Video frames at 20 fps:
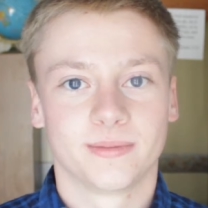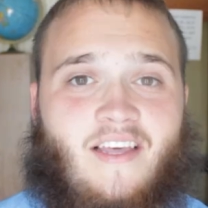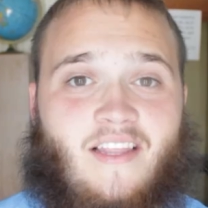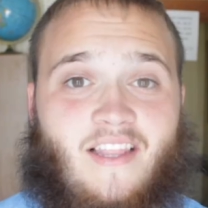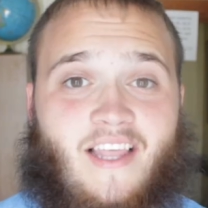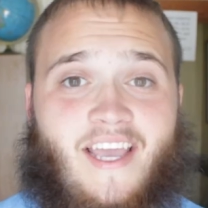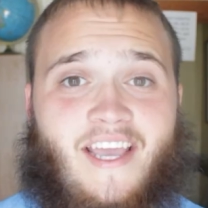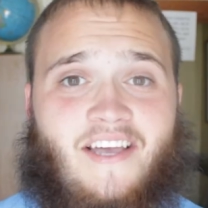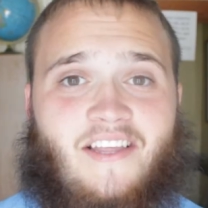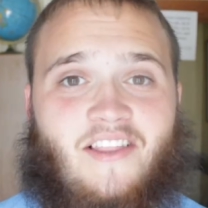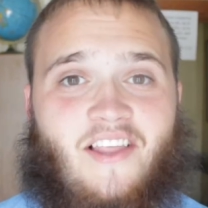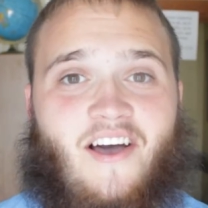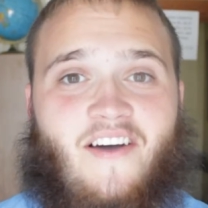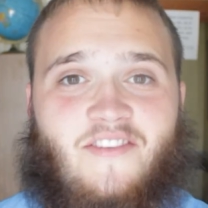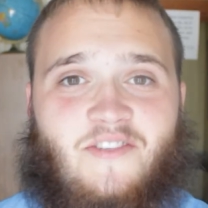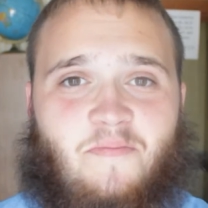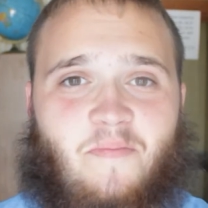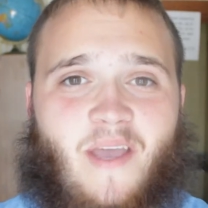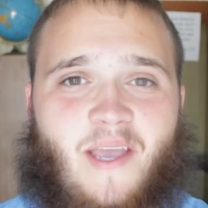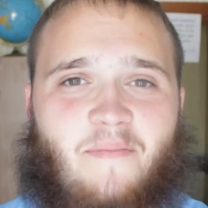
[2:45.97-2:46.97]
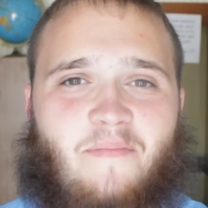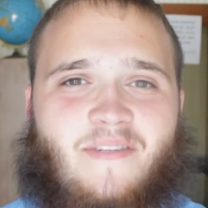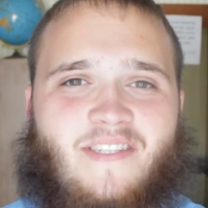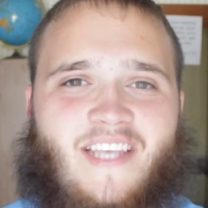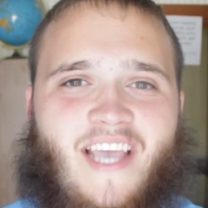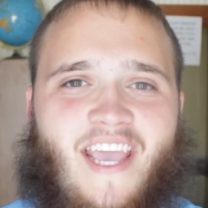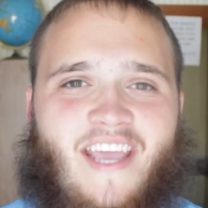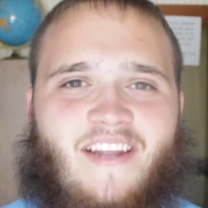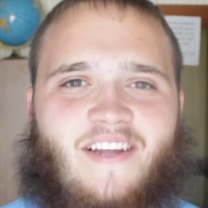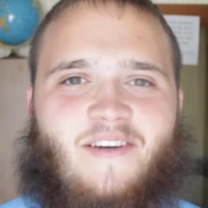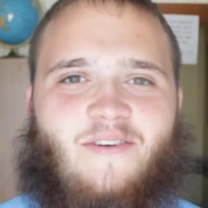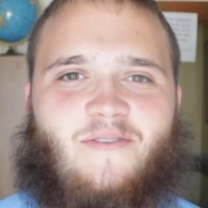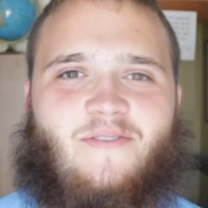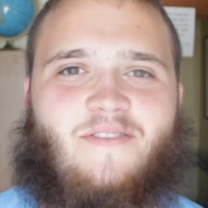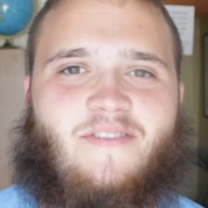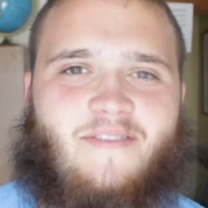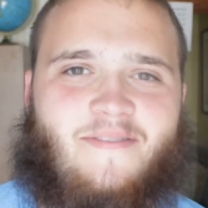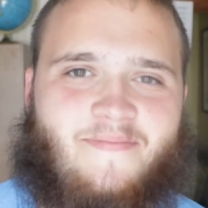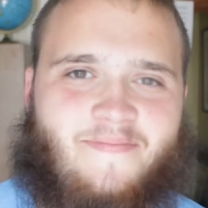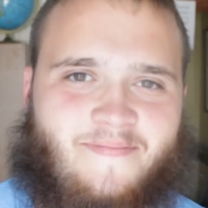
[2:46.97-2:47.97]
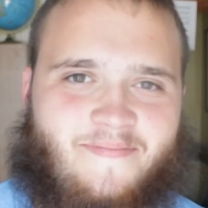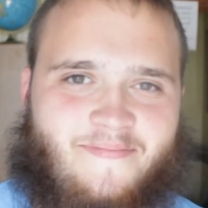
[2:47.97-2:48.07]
Lake loves baked potatoes.